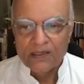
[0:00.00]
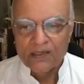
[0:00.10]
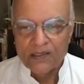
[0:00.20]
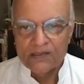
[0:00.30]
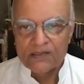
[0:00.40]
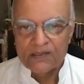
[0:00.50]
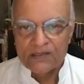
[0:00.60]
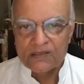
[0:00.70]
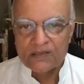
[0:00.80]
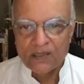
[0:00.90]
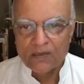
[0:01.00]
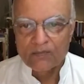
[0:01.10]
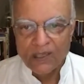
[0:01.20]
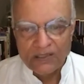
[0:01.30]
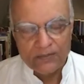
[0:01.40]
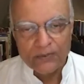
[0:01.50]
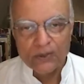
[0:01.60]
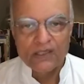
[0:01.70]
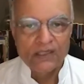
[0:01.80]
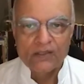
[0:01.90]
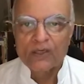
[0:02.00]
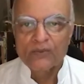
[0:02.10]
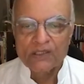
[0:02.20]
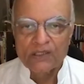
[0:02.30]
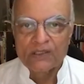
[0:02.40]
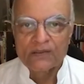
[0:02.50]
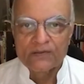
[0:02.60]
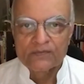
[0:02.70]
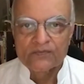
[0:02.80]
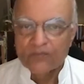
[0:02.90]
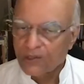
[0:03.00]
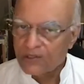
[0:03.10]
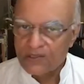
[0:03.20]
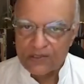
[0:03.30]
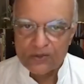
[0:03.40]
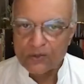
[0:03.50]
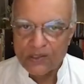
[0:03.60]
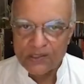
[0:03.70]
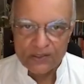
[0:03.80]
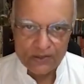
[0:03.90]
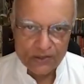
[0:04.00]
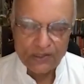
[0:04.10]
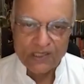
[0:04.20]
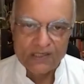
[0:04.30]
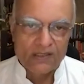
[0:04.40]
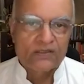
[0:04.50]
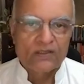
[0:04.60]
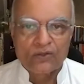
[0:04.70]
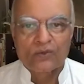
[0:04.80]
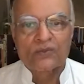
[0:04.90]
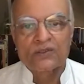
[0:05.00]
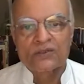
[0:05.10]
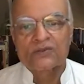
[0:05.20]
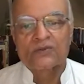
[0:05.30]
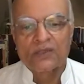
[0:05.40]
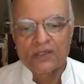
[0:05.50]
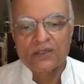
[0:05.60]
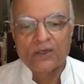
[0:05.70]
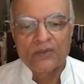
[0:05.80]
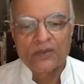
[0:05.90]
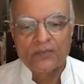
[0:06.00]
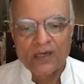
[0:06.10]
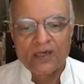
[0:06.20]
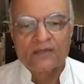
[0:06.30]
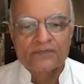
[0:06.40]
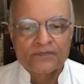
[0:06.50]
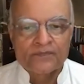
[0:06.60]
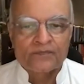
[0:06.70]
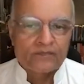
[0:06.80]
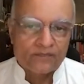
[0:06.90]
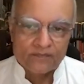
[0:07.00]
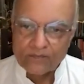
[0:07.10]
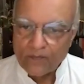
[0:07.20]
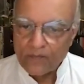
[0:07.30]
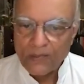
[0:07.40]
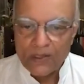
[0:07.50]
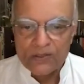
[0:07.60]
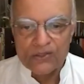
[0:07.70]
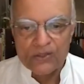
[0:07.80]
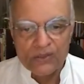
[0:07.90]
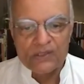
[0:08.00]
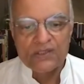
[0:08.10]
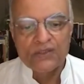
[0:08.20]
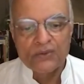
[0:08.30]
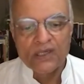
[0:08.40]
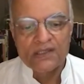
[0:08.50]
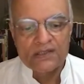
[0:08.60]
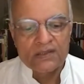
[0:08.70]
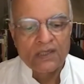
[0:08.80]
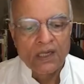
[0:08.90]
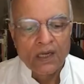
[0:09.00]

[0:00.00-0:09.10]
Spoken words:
it's multipolar economically, because there's no question, China is a global economic power, so is the US.